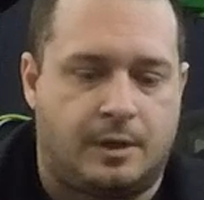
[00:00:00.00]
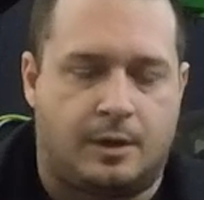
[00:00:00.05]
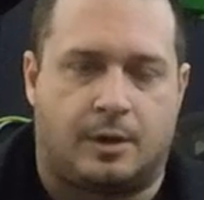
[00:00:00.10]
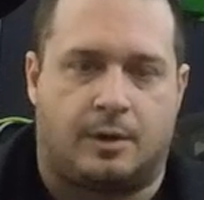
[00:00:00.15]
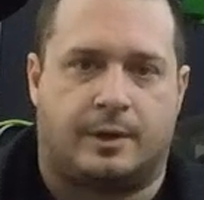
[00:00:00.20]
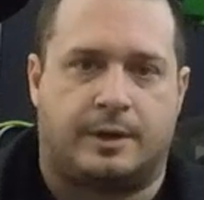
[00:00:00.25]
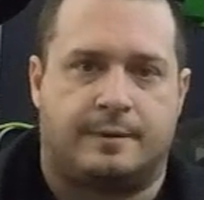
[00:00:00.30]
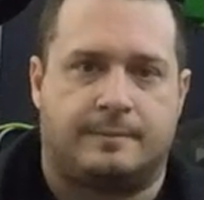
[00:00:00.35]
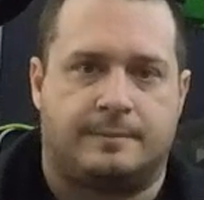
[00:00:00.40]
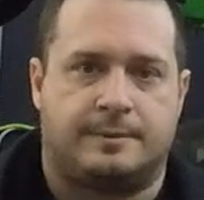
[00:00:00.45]

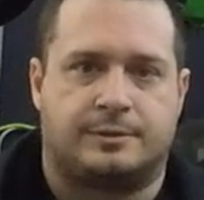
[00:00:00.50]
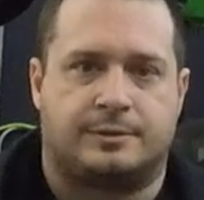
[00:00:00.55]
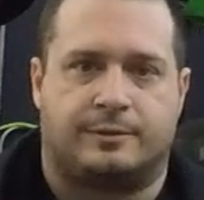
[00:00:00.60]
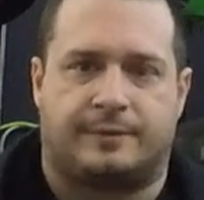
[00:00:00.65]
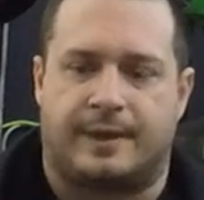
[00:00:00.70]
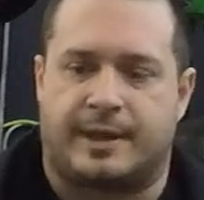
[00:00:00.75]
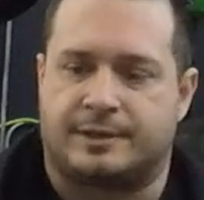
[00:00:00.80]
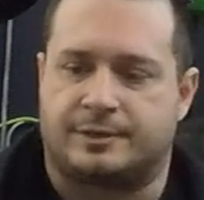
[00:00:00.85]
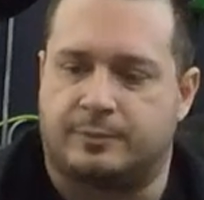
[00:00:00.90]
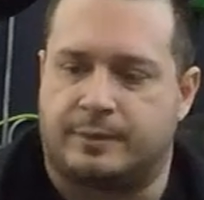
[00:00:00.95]
Okay, so
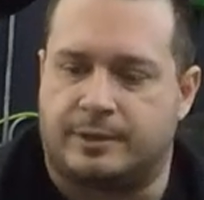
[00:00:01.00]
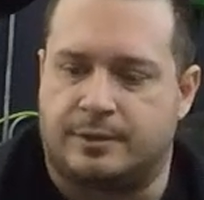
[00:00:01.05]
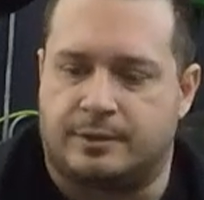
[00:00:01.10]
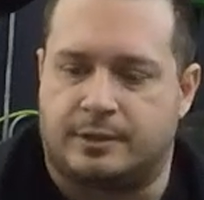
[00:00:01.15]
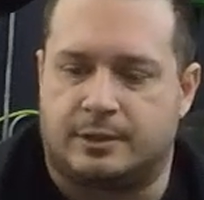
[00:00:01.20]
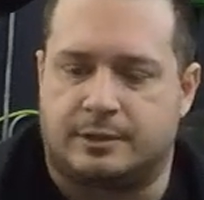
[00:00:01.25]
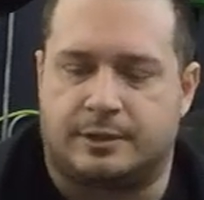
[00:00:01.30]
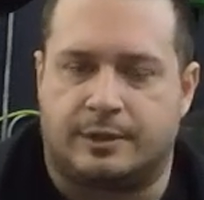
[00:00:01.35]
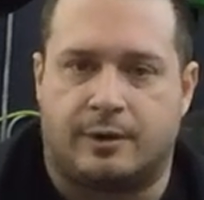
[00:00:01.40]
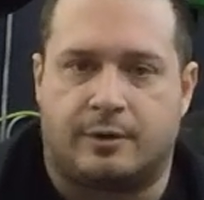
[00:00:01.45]
that's what you
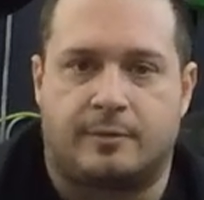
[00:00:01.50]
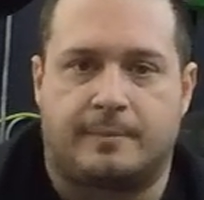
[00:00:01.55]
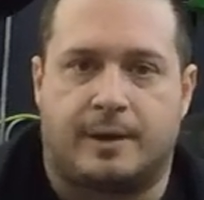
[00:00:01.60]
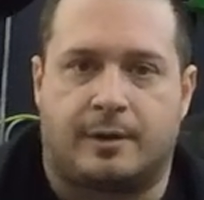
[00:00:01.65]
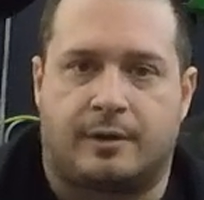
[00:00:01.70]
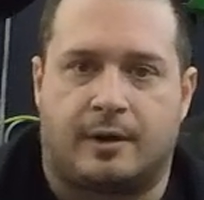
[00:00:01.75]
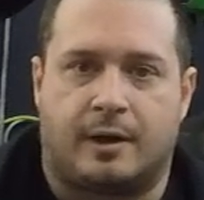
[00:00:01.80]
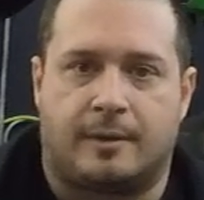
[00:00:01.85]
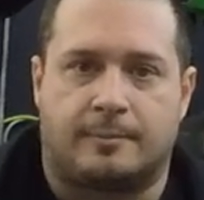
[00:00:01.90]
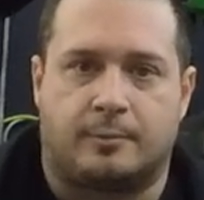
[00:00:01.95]
need to know
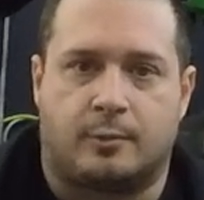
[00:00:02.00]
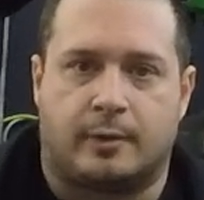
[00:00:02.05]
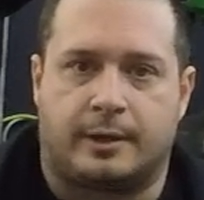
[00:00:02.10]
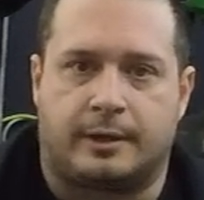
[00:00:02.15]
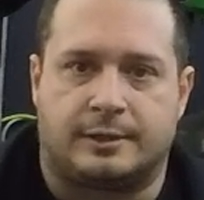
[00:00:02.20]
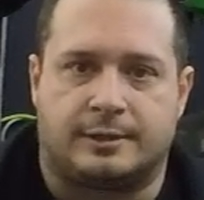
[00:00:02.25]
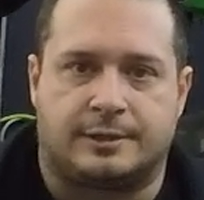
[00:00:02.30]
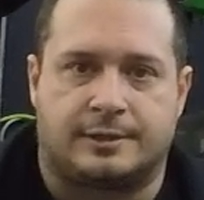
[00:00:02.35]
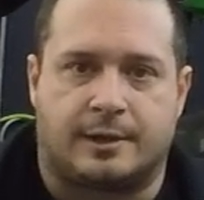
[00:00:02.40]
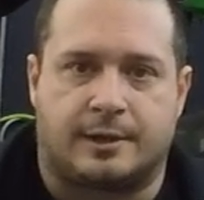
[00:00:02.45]
about
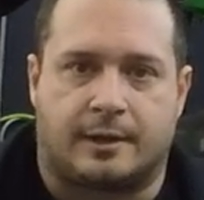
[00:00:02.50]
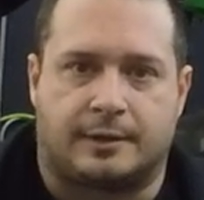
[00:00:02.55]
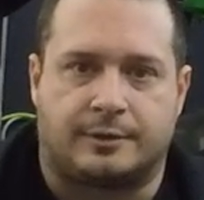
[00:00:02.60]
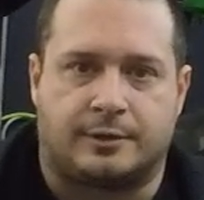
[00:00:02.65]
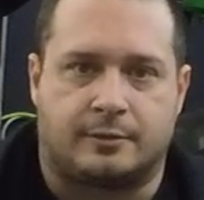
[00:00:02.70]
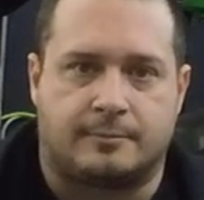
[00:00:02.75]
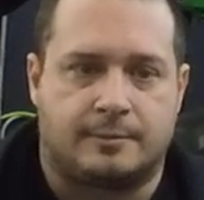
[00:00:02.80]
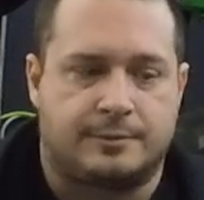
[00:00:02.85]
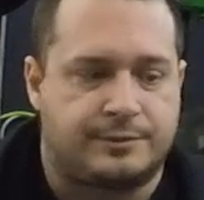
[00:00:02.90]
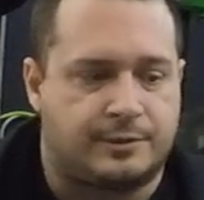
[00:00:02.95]
upgraded stock
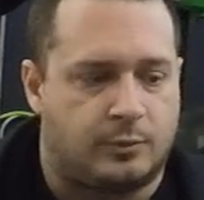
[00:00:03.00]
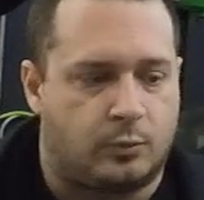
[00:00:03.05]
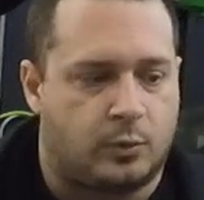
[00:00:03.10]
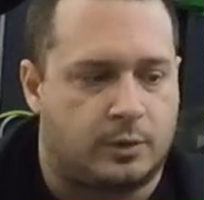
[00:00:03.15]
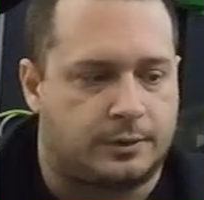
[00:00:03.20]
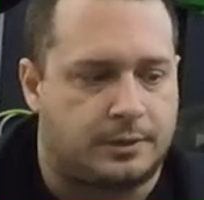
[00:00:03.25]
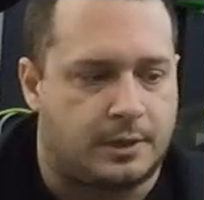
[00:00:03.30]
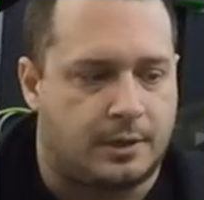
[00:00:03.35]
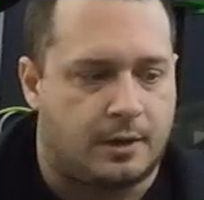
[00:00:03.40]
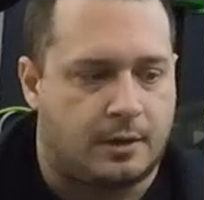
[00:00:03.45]
turbos and what
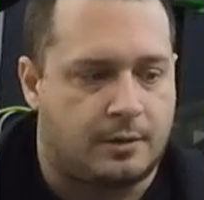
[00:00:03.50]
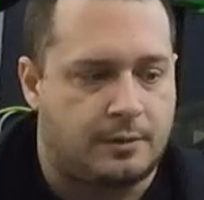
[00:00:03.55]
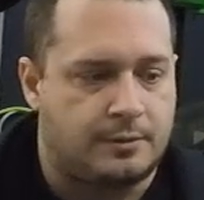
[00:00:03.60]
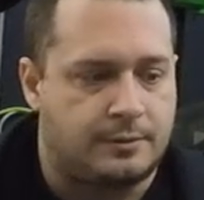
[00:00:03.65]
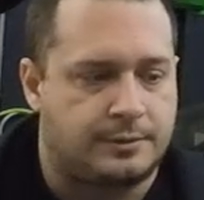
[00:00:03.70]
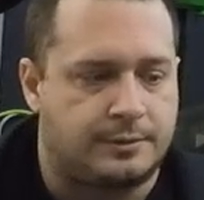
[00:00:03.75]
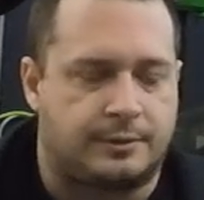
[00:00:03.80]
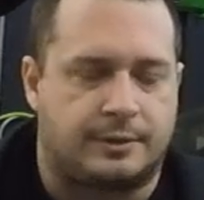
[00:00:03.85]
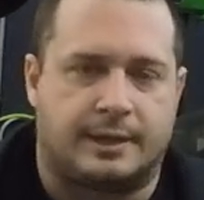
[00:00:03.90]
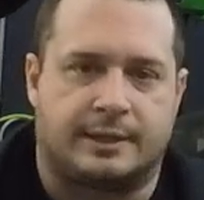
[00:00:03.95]
they are.
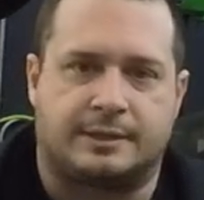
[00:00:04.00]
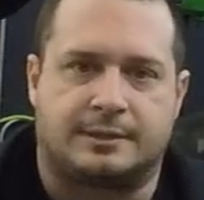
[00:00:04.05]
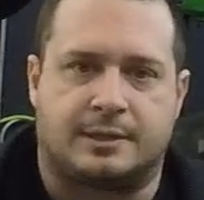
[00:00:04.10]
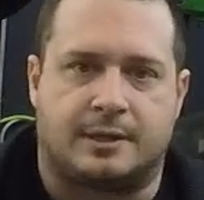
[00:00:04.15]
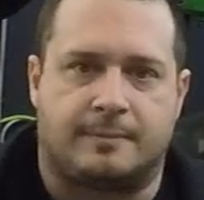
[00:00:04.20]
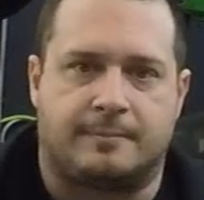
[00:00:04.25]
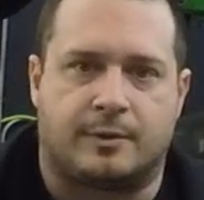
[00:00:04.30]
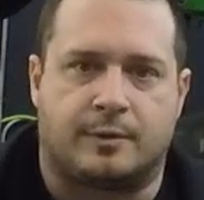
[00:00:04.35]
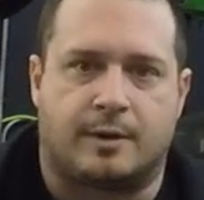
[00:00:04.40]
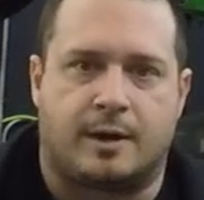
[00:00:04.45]
So next
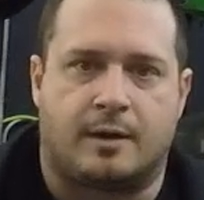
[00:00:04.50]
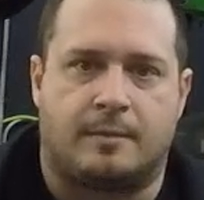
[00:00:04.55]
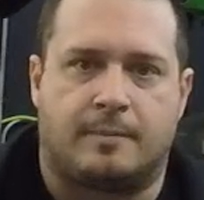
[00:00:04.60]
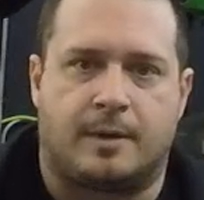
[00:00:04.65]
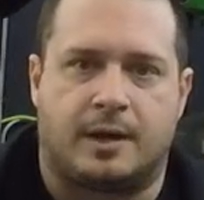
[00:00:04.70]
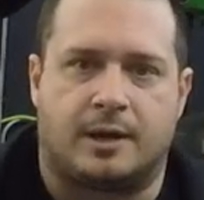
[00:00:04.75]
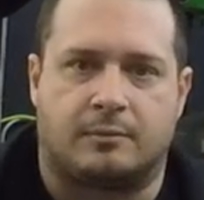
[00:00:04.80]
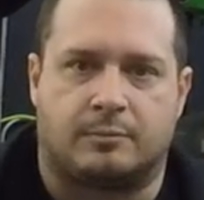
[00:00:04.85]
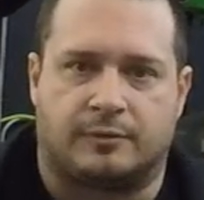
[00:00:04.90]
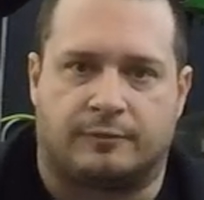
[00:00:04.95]
time you're out
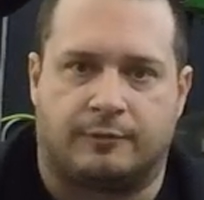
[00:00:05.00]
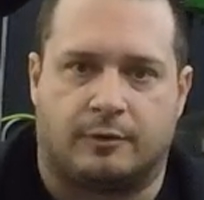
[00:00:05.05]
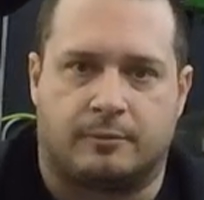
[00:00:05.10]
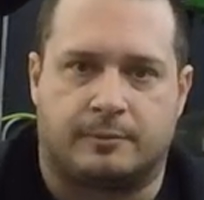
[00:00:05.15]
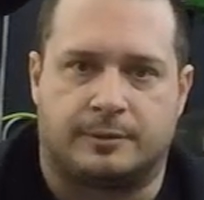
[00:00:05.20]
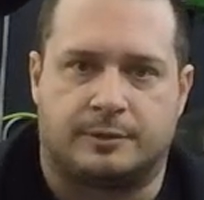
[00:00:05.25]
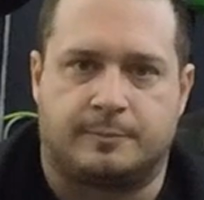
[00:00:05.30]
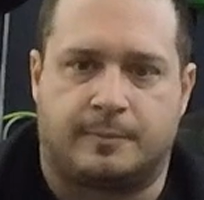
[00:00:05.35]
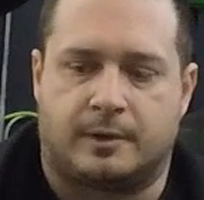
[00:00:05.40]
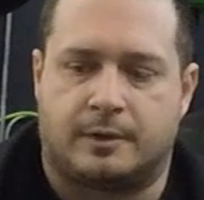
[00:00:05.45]
buying
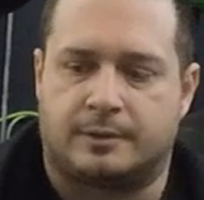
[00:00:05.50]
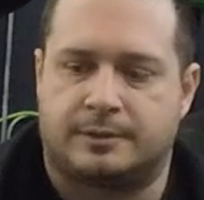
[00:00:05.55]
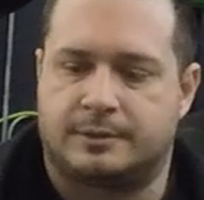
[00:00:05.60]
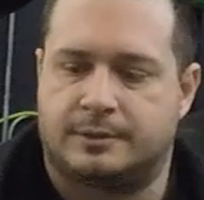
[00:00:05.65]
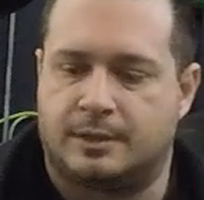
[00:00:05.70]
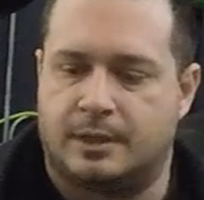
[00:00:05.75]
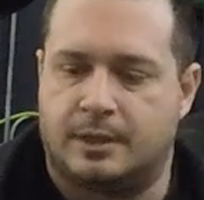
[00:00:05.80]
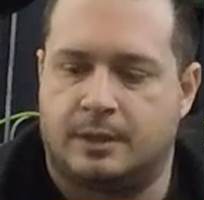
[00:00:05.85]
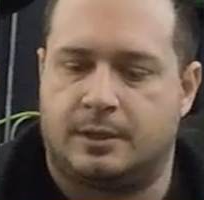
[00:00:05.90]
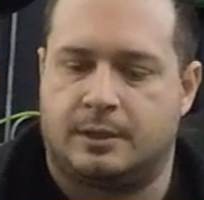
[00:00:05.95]
performance parts,
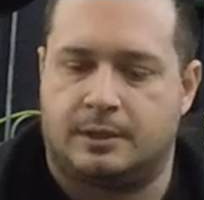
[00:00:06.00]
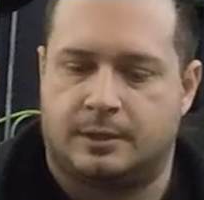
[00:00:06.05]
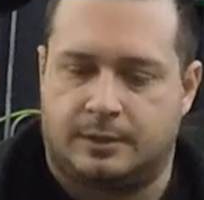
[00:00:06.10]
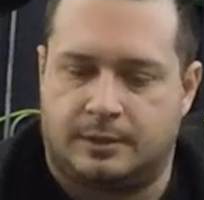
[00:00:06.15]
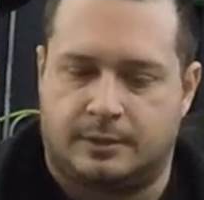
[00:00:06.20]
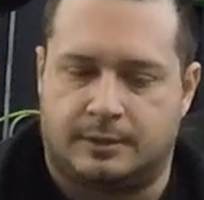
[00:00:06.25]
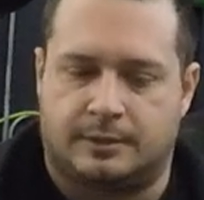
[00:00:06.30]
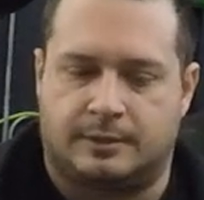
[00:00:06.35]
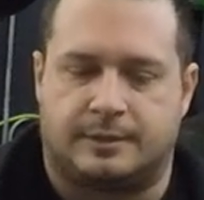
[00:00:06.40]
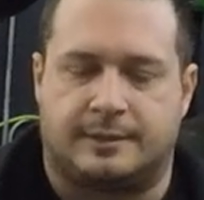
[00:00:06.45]

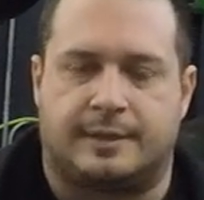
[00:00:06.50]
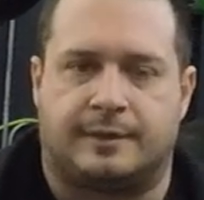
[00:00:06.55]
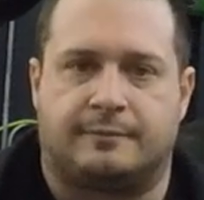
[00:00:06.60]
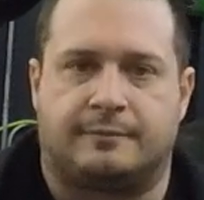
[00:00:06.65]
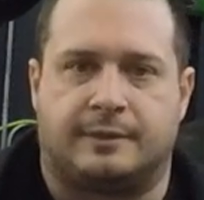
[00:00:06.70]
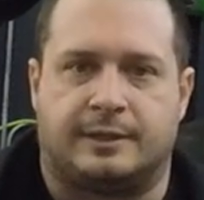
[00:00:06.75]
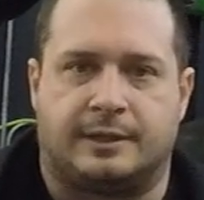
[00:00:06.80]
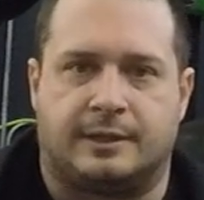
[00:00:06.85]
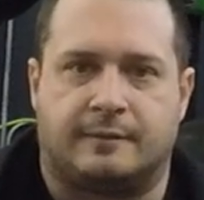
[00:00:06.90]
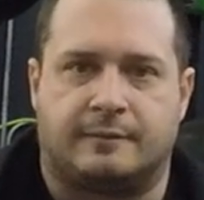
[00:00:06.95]

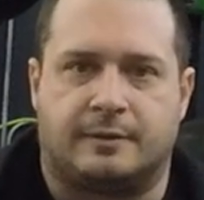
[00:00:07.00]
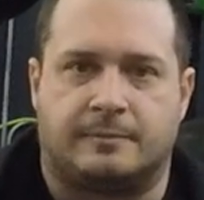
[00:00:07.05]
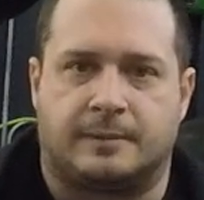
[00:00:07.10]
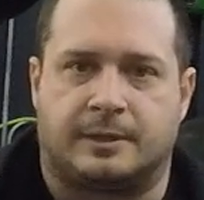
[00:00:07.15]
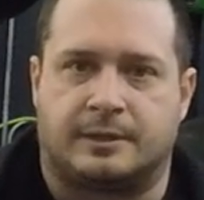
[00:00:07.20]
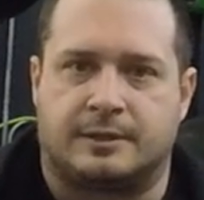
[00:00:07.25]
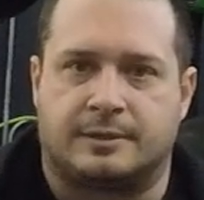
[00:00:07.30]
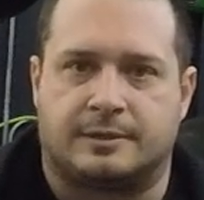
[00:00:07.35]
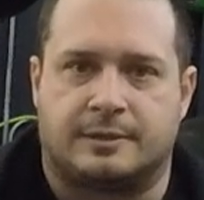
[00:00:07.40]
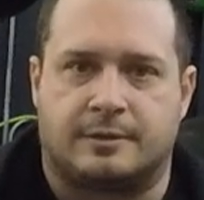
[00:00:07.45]
definitely give them a
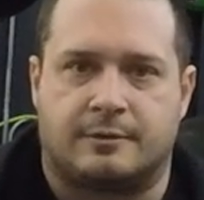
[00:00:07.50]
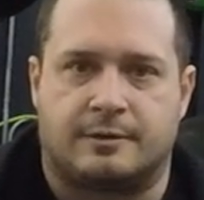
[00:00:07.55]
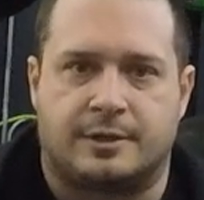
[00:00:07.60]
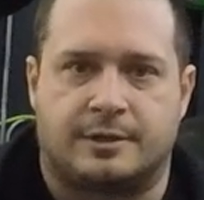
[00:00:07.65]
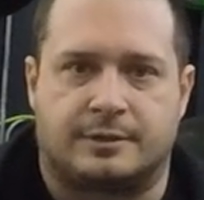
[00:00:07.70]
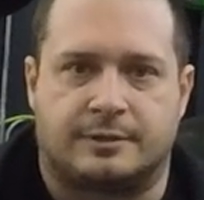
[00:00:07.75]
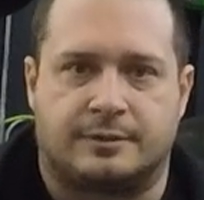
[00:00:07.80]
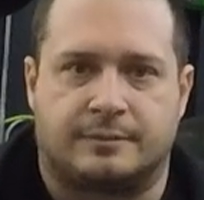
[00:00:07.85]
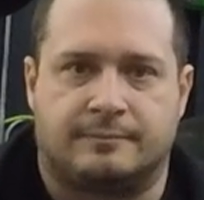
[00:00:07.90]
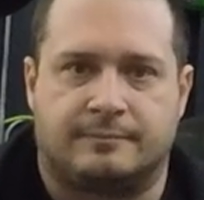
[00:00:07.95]

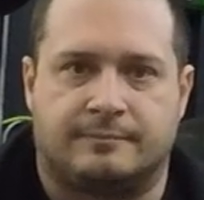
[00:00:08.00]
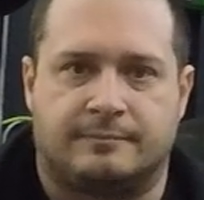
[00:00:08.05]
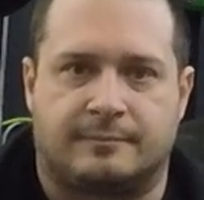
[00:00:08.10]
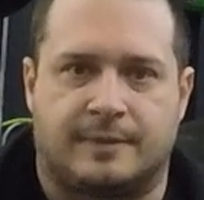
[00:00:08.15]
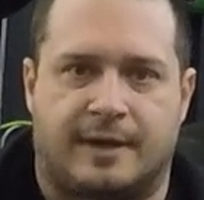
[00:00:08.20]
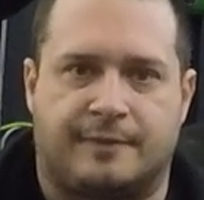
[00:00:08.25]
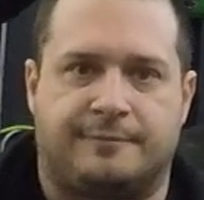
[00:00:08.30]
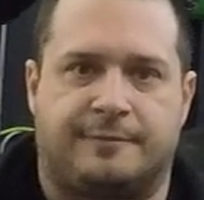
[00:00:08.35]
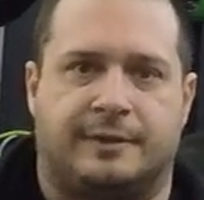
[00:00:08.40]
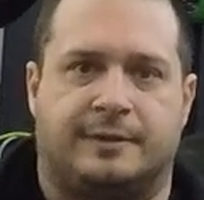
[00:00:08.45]
consideration.
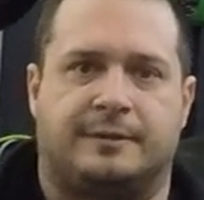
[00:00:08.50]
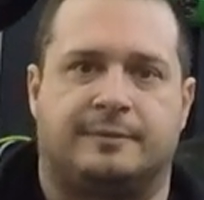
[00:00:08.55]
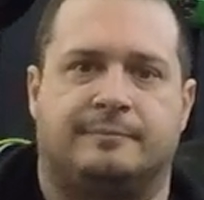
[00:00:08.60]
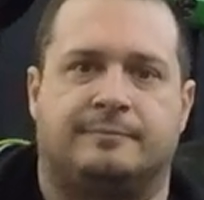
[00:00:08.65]
Have fun.